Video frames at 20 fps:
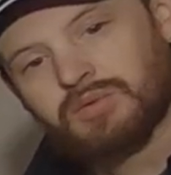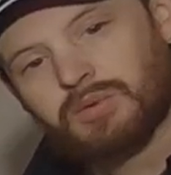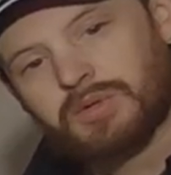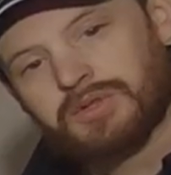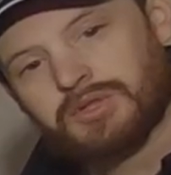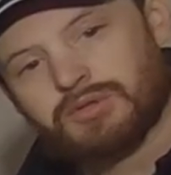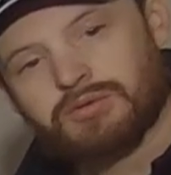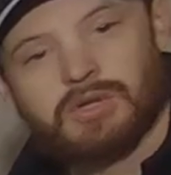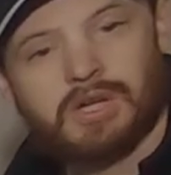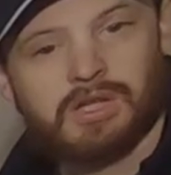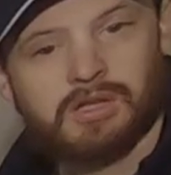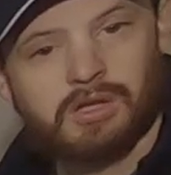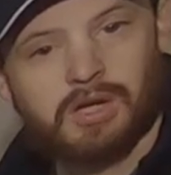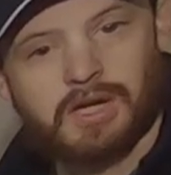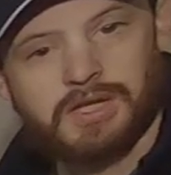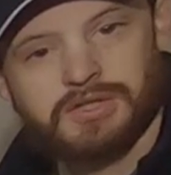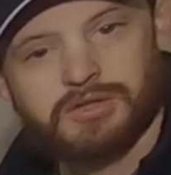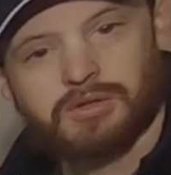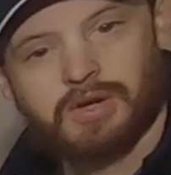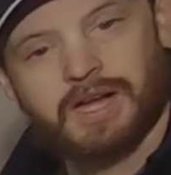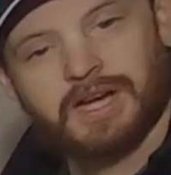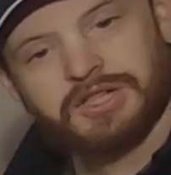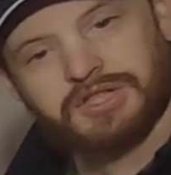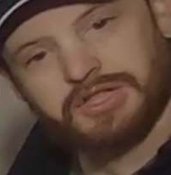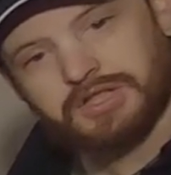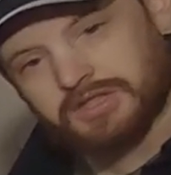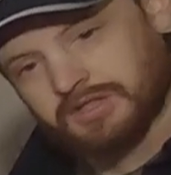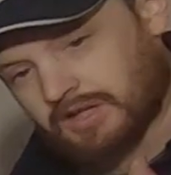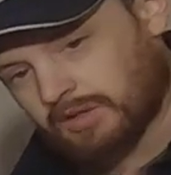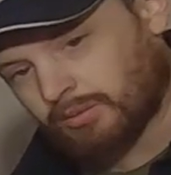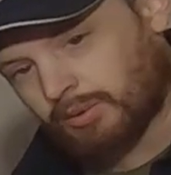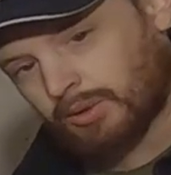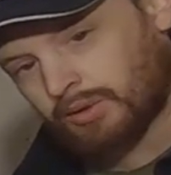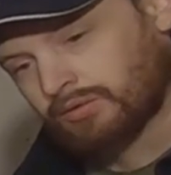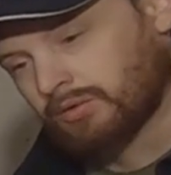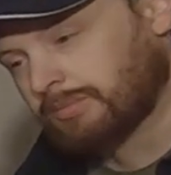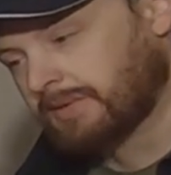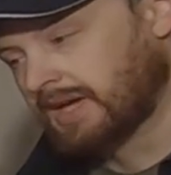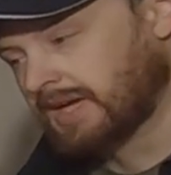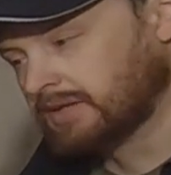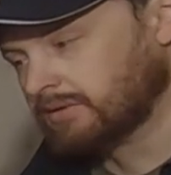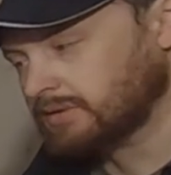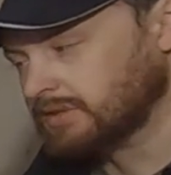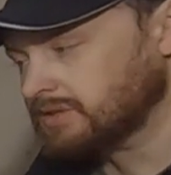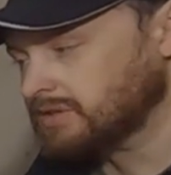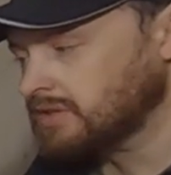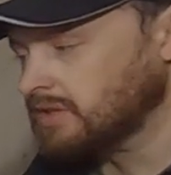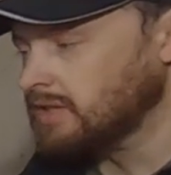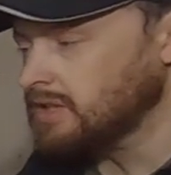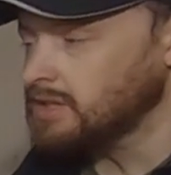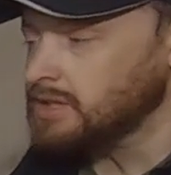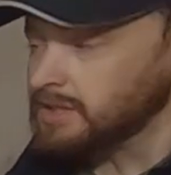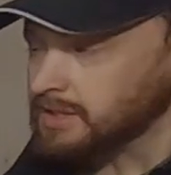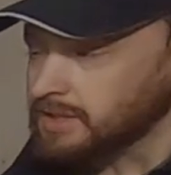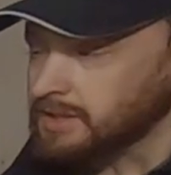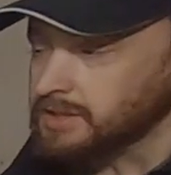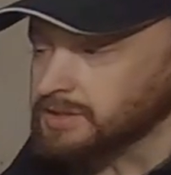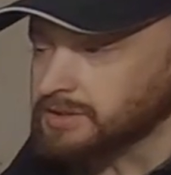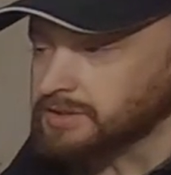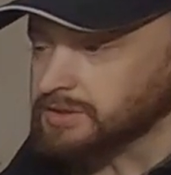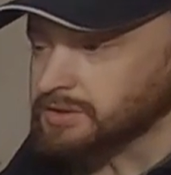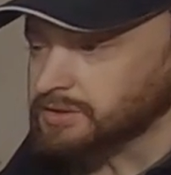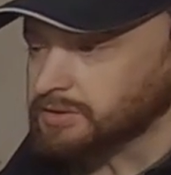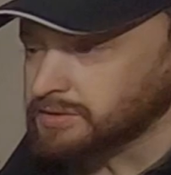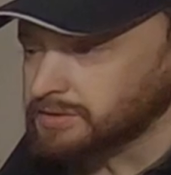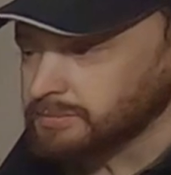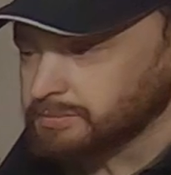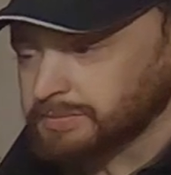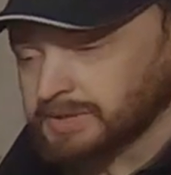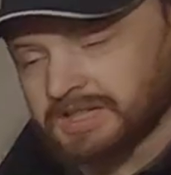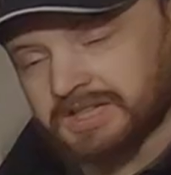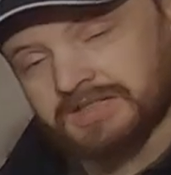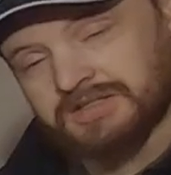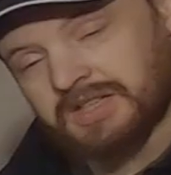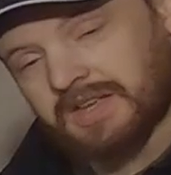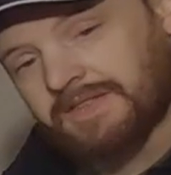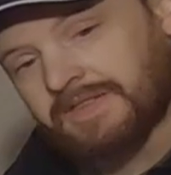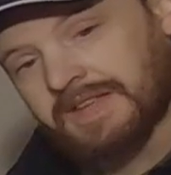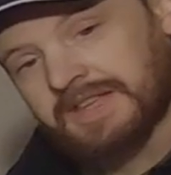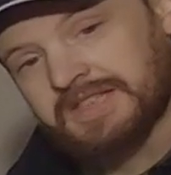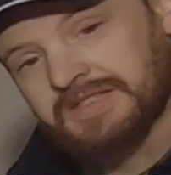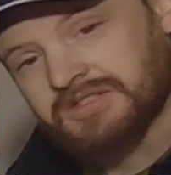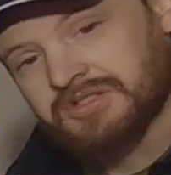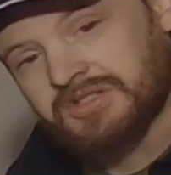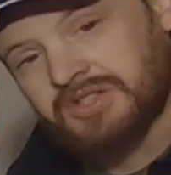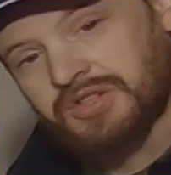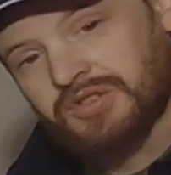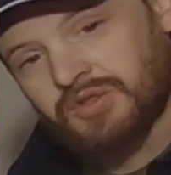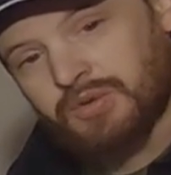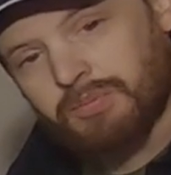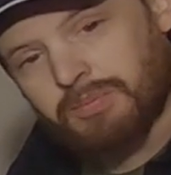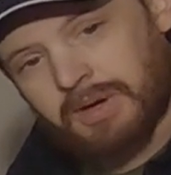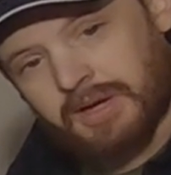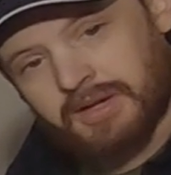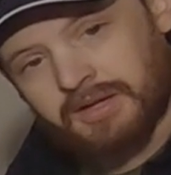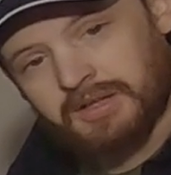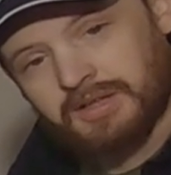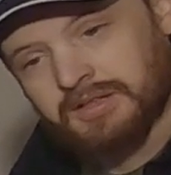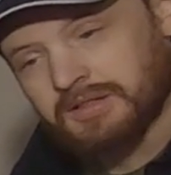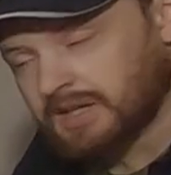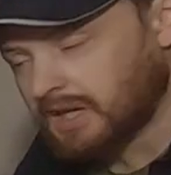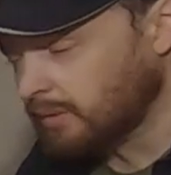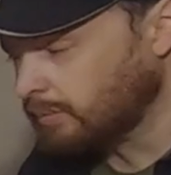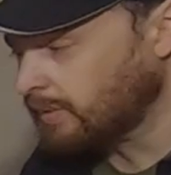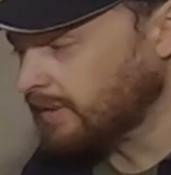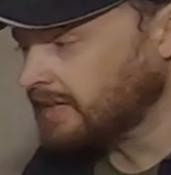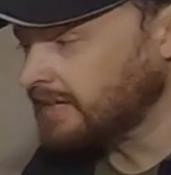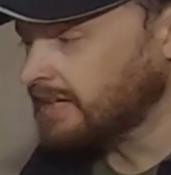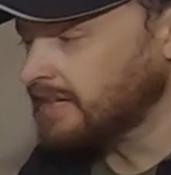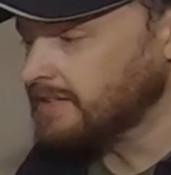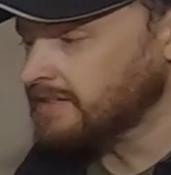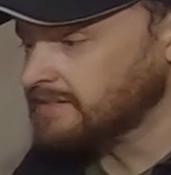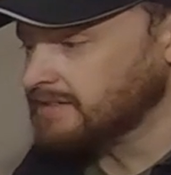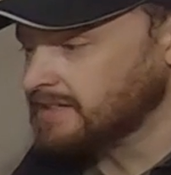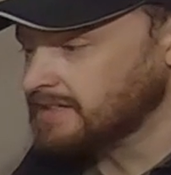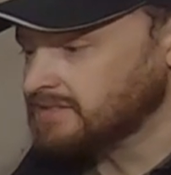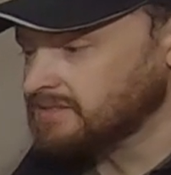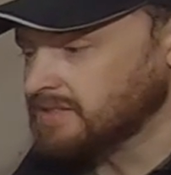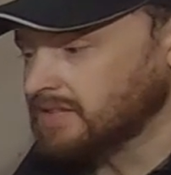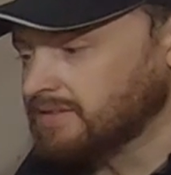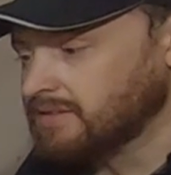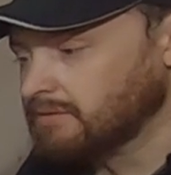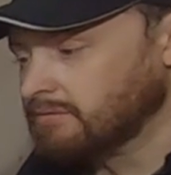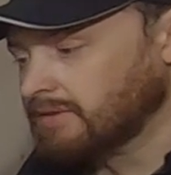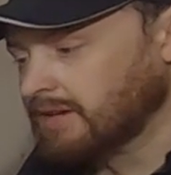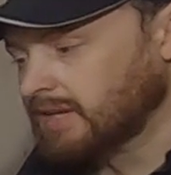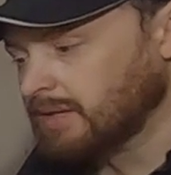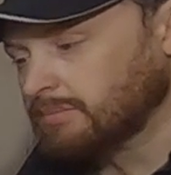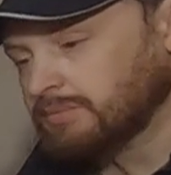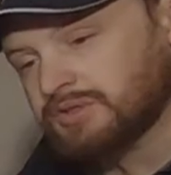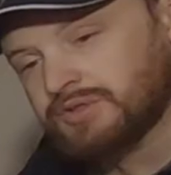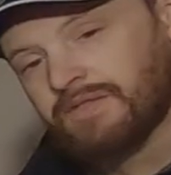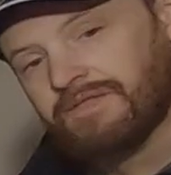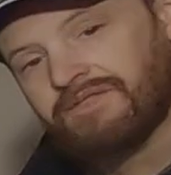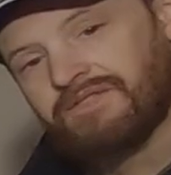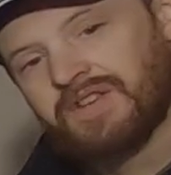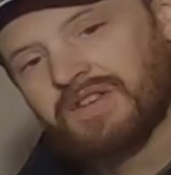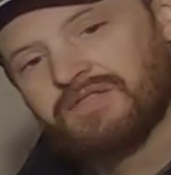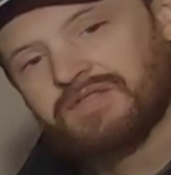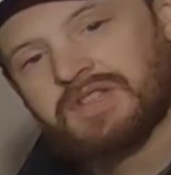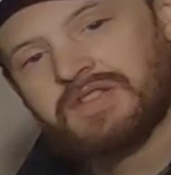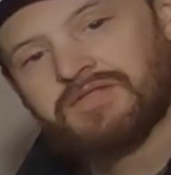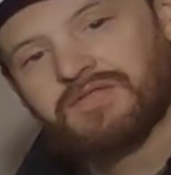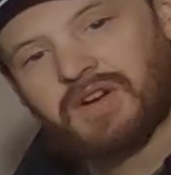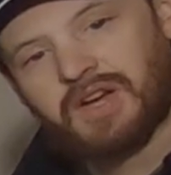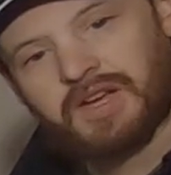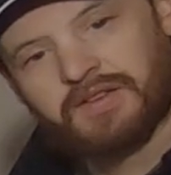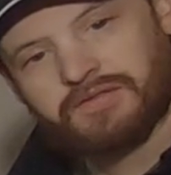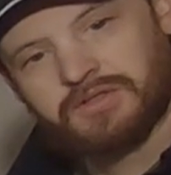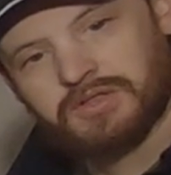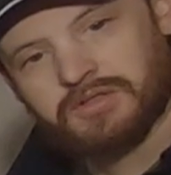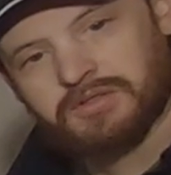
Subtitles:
is where the truck lost traction and went over backwards. Because I think it's gonna do better, I went ahead and I set the ramp to 55